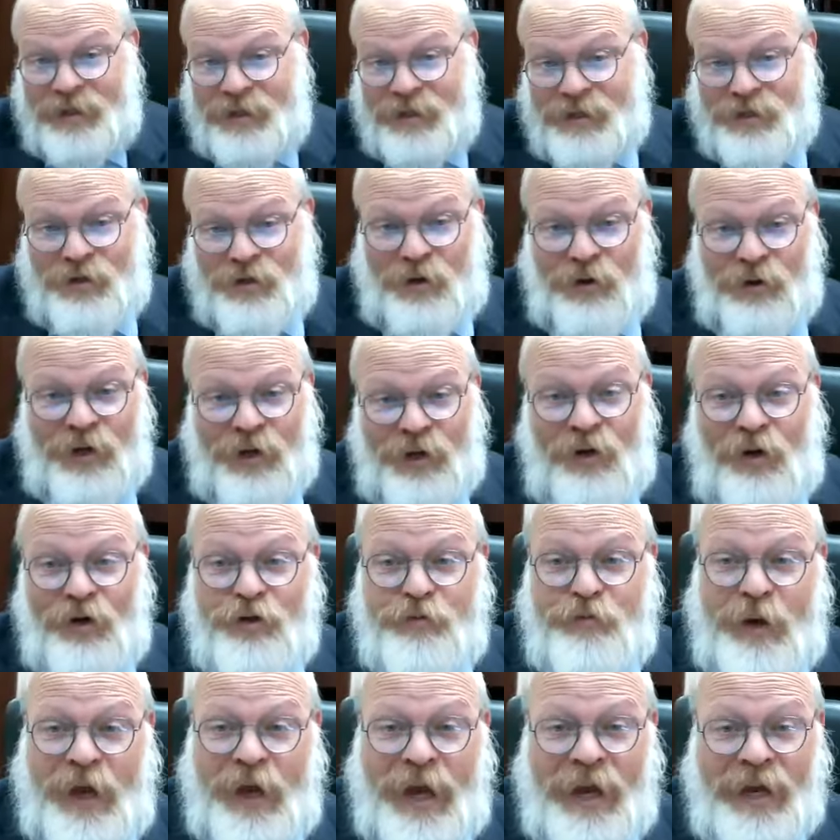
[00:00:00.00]
story
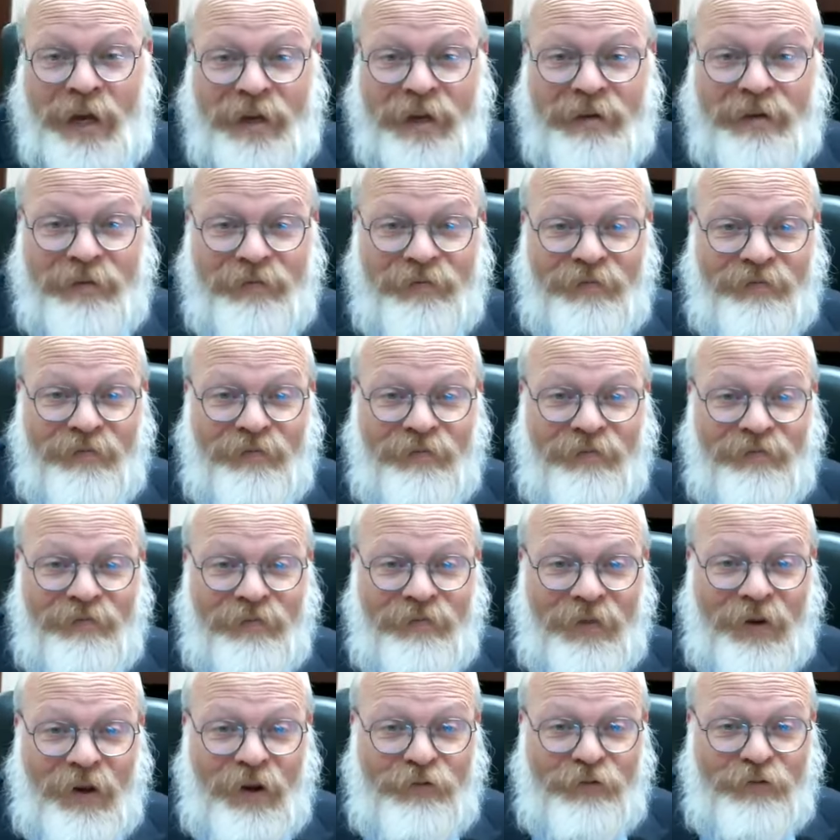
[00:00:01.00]
goes back
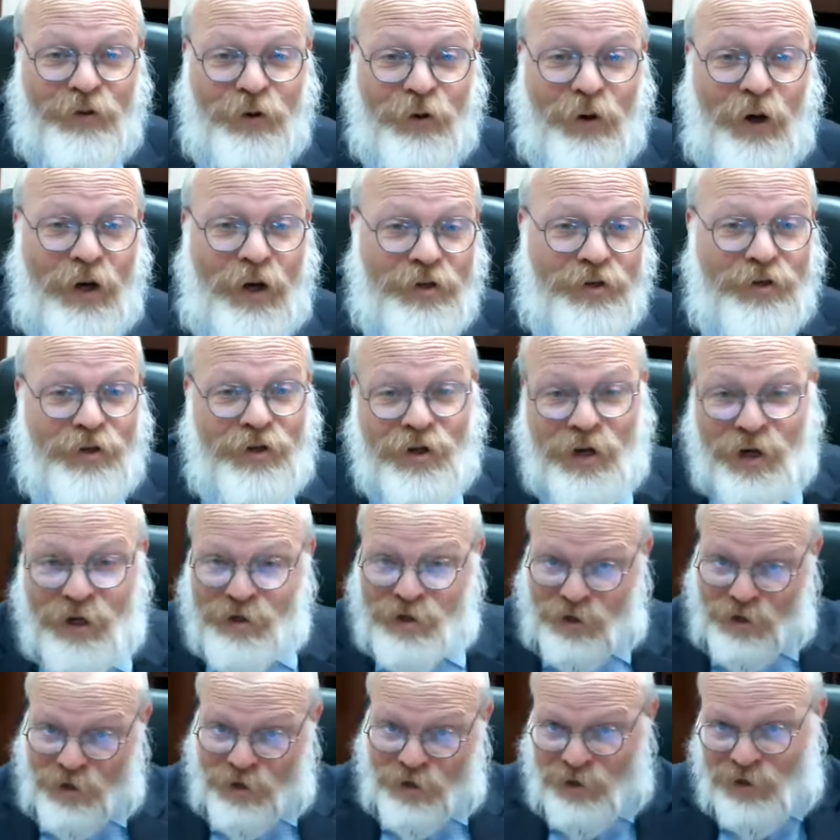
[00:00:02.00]
a few hundred
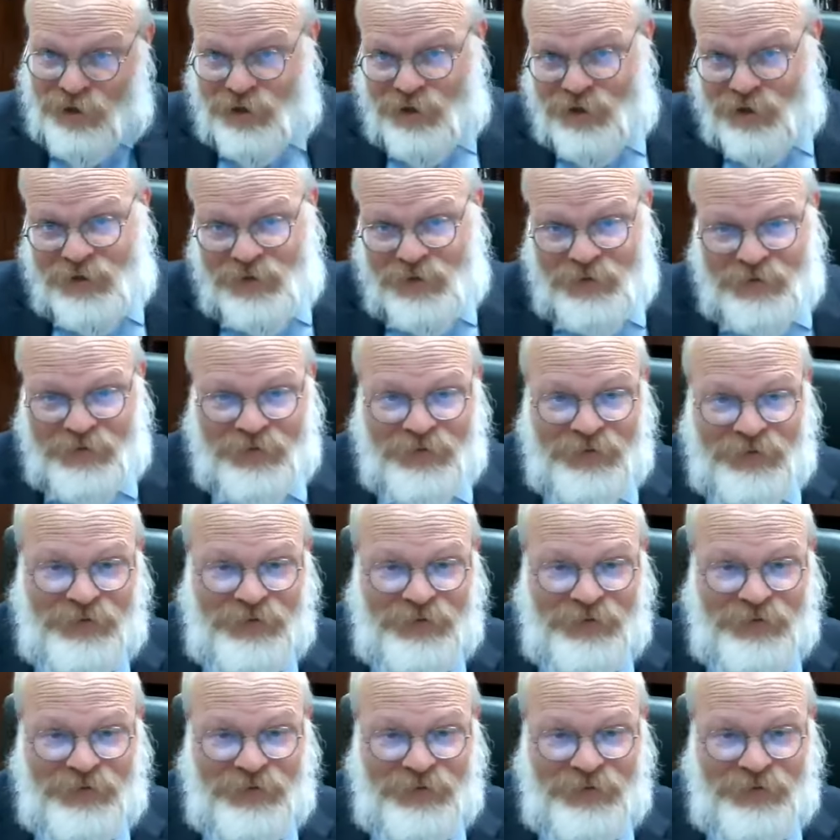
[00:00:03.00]
years earlier